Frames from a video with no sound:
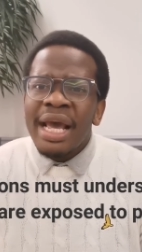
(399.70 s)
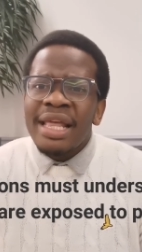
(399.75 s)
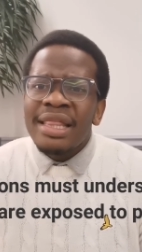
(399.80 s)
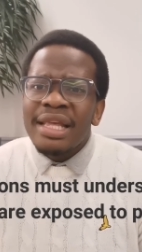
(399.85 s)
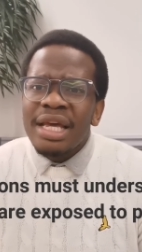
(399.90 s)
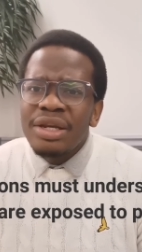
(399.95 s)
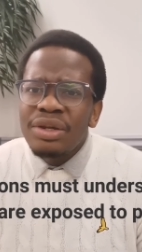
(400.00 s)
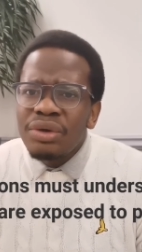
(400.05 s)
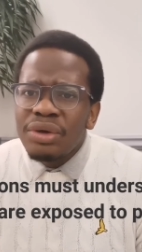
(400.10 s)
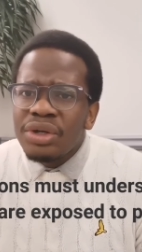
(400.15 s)
and
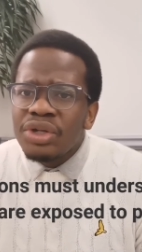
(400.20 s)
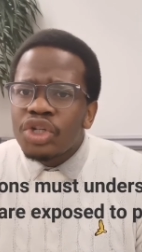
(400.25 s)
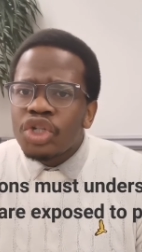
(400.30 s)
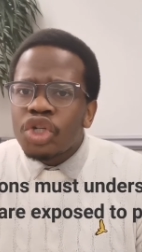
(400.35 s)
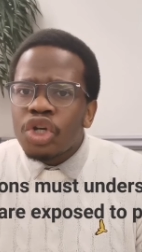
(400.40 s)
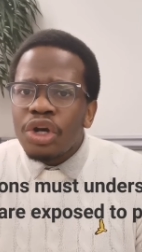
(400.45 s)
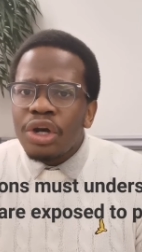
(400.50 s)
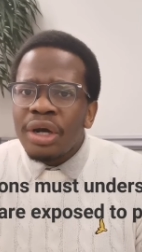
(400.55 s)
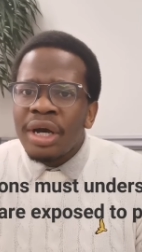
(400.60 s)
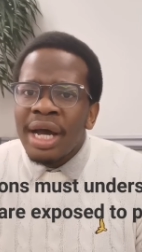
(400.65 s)
then you
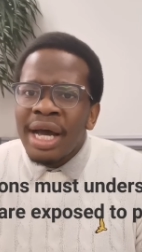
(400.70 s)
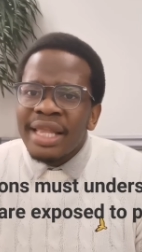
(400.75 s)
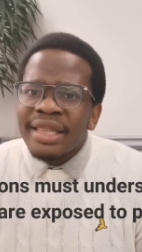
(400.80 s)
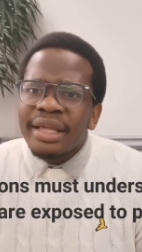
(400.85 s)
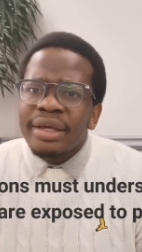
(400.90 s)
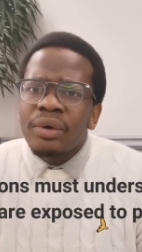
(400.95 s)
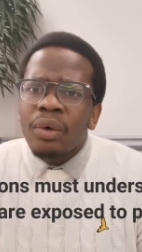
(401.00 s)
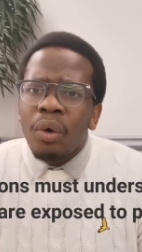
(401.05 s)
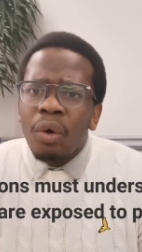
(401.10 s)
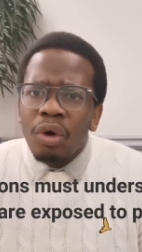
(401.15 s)
ensure
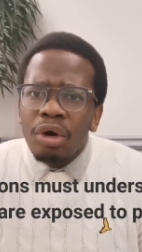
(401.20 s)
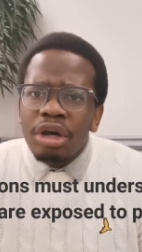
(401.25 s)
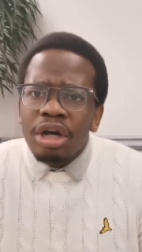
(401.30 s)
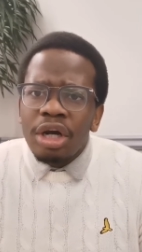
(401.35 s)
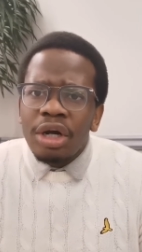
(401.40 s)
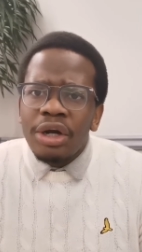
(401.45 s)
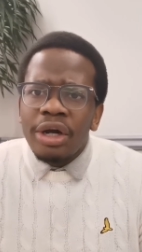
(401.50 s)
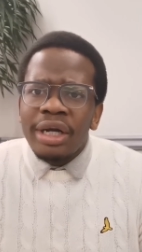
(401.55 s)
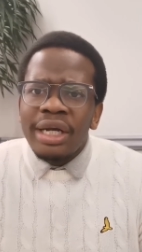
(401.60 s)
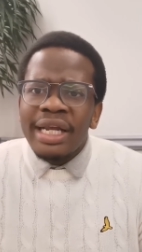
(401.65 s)
that all
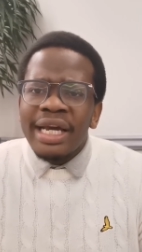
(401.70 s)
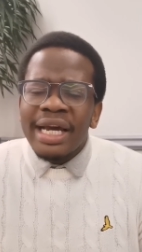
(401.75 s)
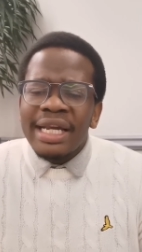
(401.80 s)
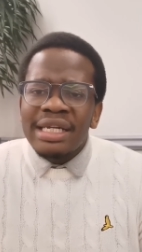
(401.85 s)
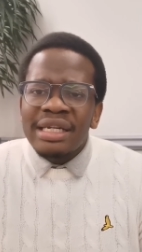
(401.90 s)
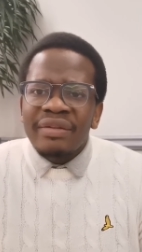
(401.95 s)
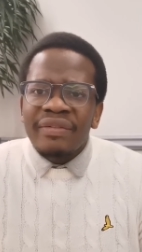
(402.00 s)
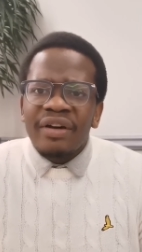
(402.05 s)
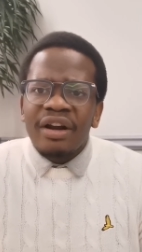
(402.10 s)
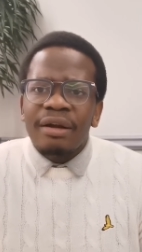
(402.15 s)
your learning
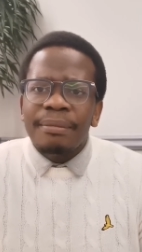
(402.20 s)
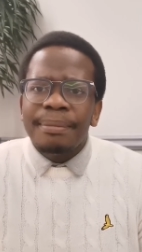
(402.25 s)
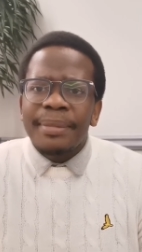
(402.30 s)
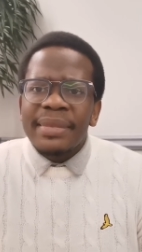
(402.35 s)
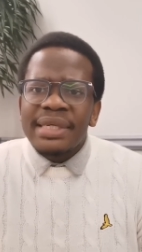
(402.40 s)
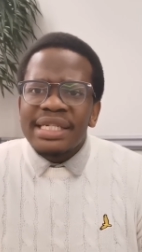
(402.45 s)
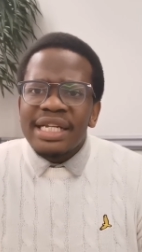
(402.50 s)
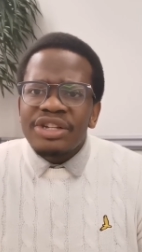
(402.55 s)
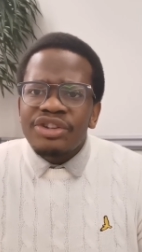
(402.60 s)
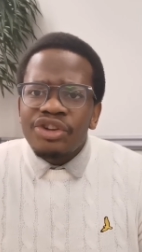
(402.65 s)
and
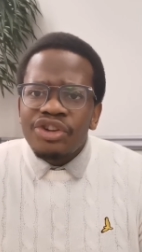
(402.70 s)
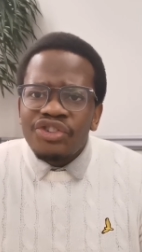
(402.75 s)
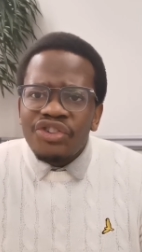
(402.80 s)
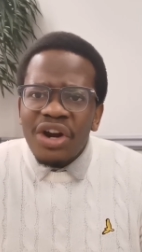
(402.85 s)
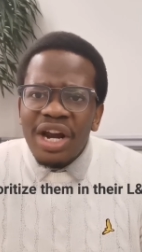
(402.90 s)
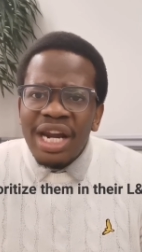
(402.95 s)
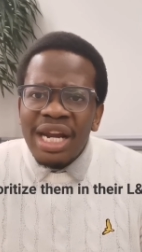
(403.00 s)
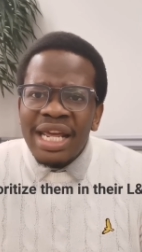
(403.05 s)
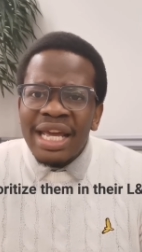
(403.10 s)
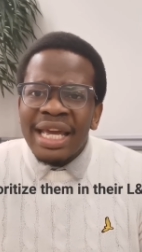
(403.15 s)
development and your
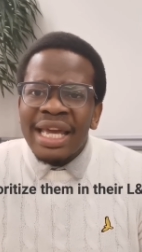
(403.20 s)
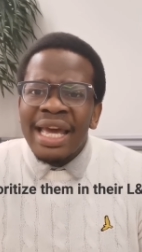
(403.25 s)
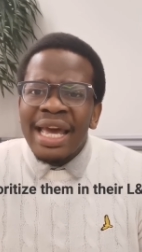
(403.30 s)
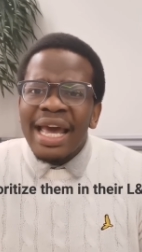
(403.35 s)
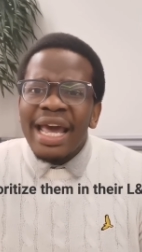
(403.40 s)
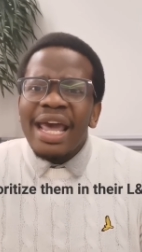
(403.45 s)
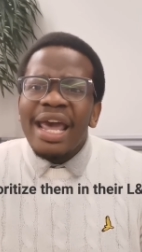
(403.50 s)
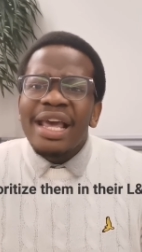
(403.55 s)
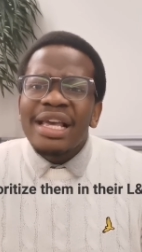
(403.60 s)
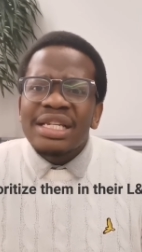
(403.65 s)
training
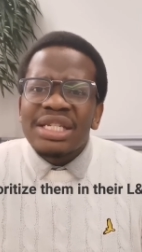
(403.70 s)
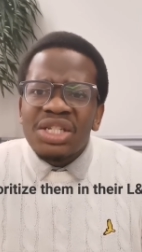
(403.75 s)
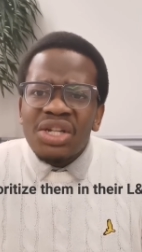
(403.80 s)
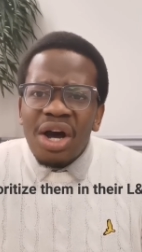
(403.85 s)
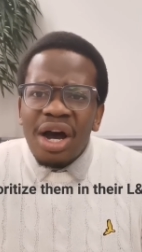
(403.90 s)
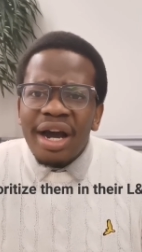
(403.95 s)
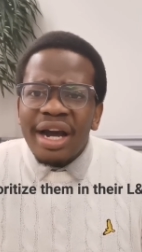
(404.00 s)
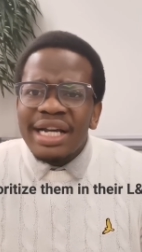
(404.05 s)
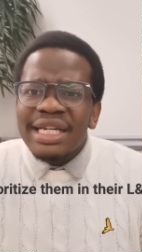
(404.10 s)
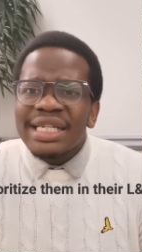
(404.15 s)
is
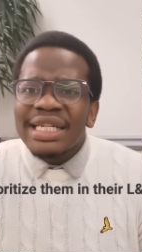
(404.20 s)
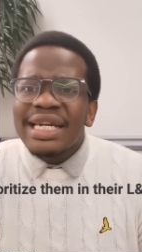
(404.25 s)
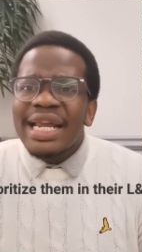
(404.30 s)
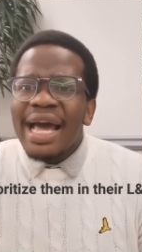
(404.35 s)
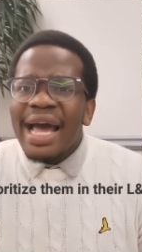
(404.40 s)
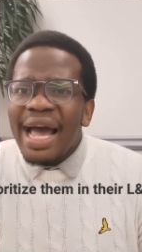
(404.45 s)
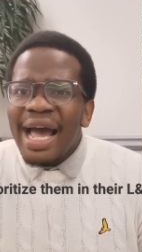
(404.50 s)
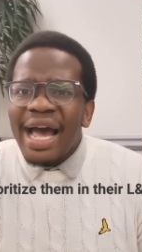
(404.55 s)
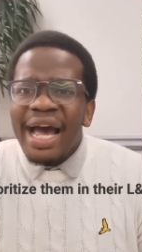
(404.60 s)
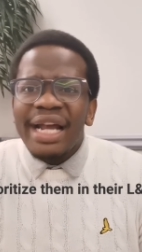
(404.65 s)

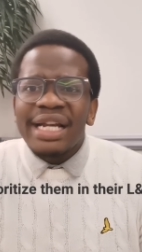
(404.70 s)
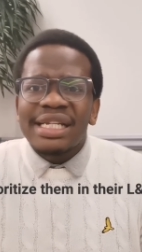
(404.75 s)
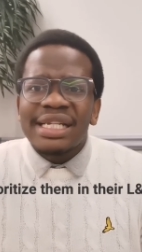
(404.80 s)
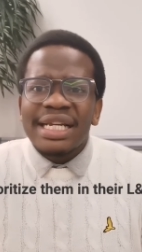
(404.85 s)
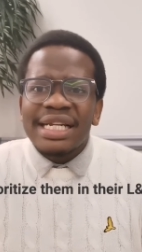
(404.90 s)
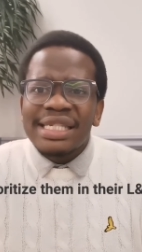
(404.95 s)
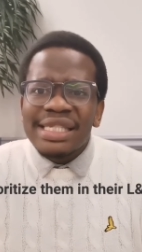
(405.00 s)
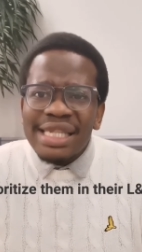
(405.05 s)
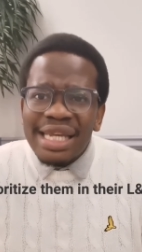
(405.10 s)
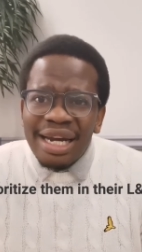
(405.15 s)
targeted
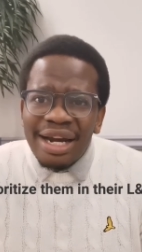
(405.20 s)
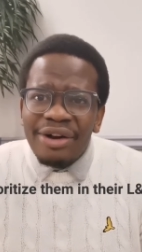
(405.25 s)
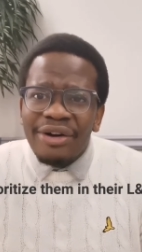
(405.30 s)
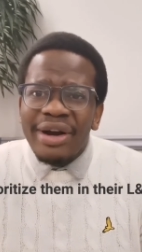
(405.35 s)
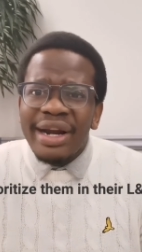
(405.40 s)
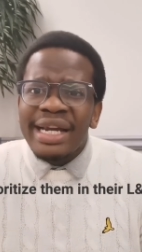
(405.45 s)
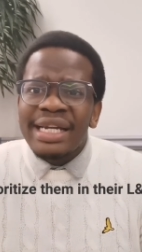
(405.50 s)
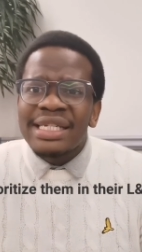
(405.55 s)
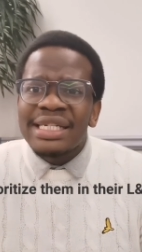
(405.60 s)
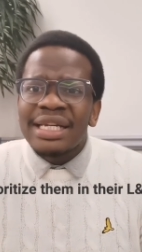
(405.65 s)
at
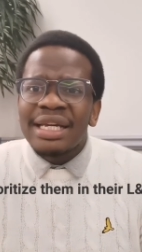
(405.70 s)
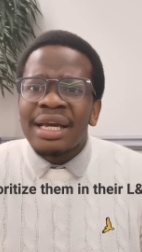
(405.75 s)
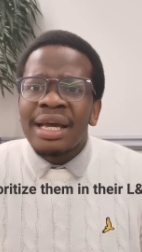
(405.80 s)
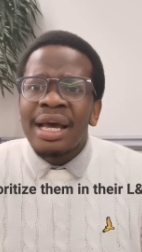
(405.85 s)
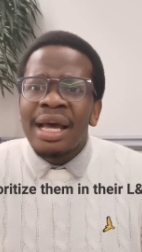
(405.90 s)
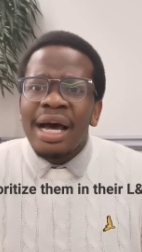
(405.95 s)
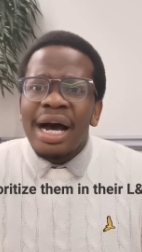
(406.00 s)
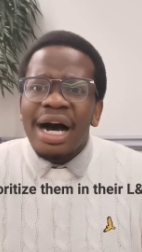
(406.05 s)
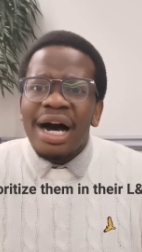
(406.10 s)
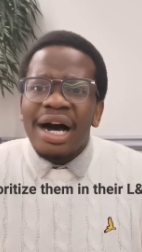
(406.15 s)
accelerating
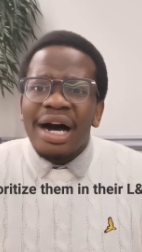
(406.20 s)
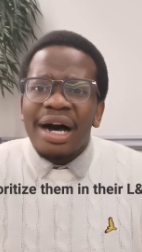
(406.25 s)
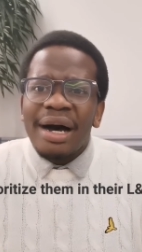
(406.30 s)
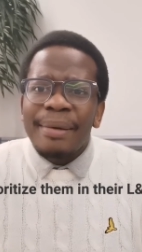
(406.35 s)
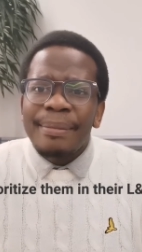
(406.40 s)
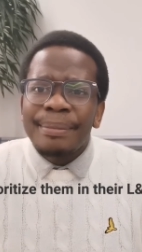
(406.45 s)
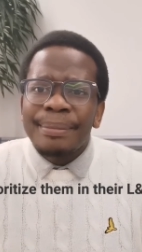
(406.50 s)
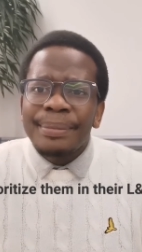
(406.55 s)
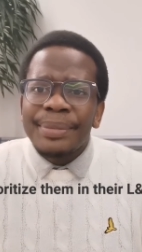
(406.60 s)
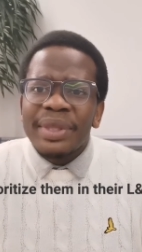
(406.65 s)

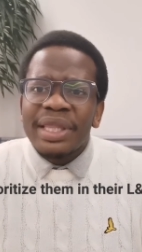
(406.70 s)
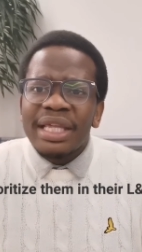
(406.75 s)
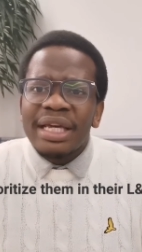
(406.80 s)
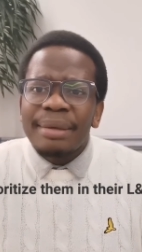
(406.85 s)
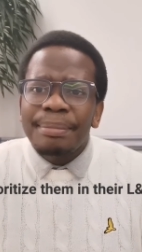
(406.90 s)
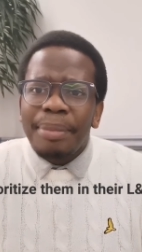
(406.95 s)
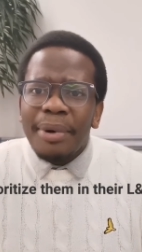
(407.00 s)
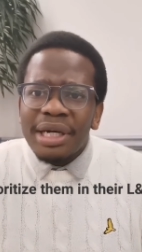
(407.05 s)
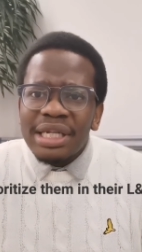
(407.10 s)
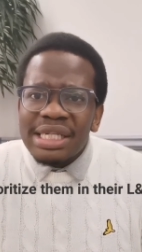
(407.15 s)

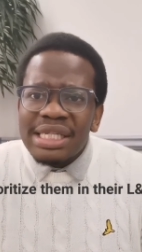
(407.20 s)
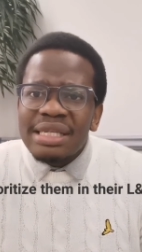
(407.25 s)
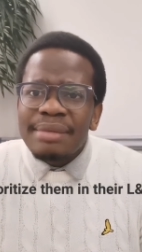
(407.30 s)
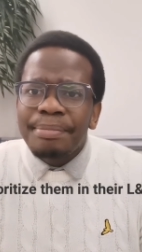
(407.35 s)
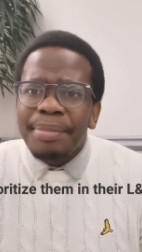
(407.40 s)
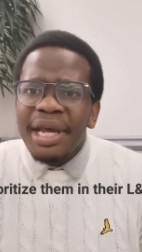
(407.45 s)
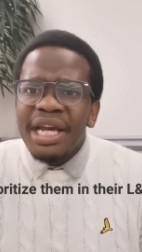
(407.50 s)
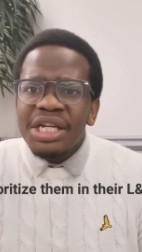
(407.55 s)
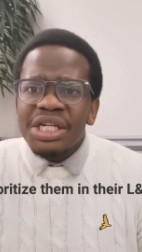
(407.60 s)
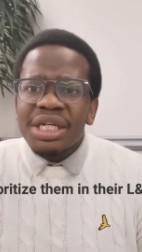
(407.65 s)
the
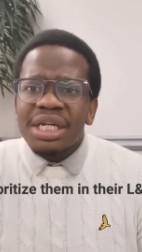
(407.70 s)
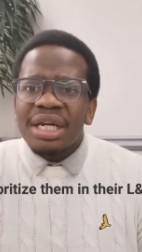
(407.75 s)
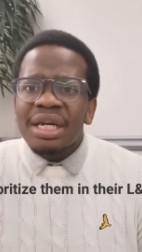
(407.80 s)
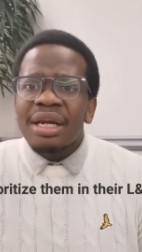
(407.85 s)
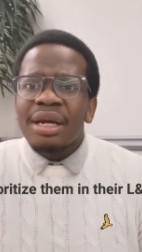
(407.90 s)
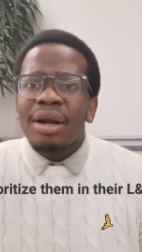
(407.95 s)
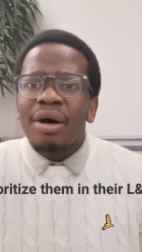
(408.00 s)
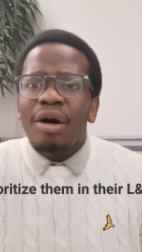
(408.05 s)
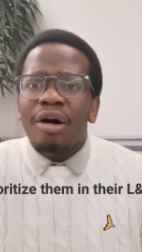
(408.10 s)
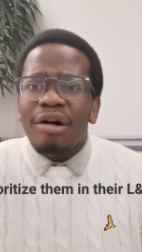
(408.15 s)

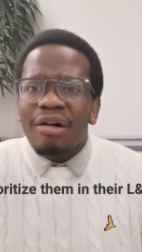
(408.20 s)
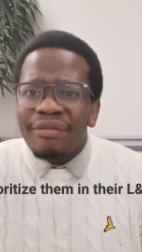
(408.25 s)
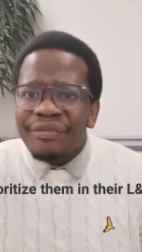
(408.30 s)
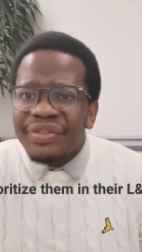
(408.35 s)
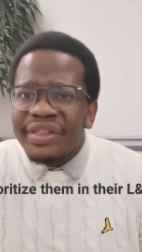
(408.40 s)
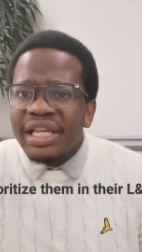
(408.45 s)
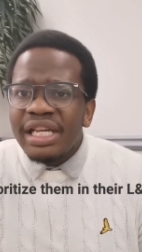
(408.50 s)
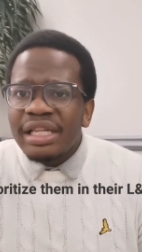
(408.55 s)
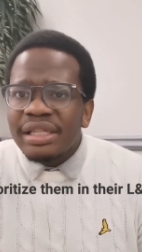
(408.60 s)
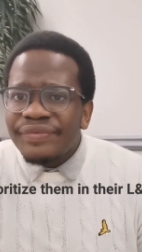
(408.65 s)
participation
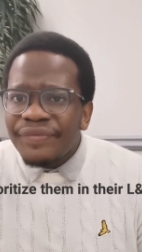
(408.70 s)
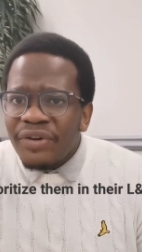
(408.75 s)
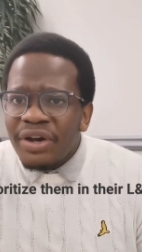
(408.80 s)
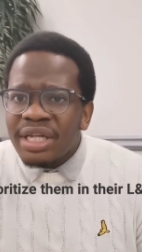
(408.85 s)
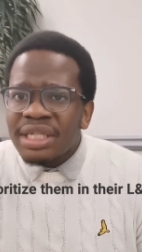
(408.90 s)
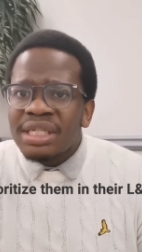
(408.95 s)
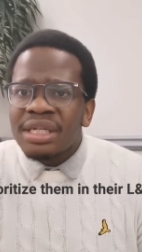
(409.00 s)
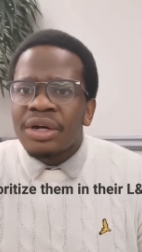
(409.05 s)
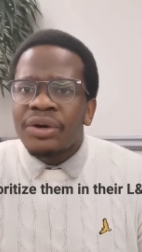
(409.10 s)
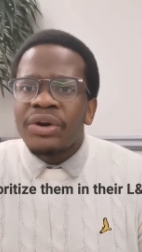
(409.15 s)
of these
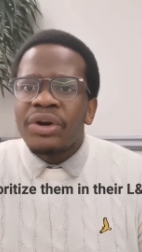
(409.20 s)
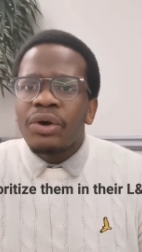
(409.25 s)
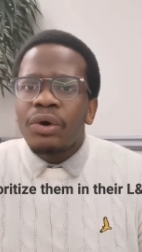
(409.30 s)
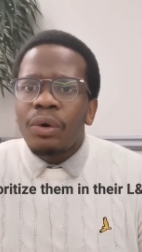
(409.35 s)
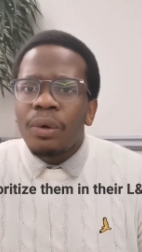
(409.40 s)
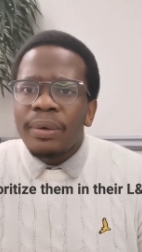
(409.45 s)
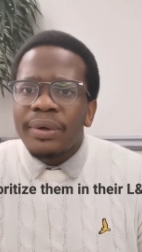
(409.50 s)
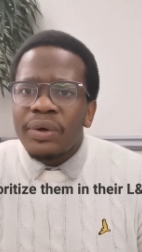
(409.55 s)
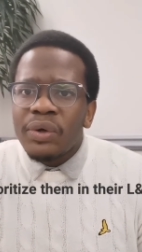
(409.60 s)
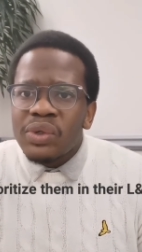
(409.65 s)
first degree
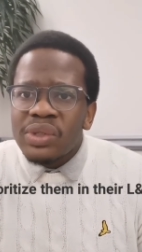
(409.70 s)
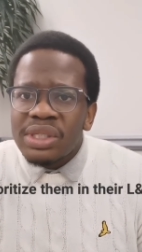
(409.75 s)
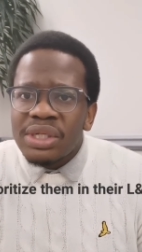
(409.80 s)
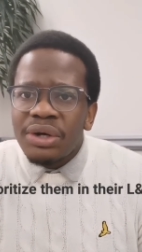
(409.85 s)
holders,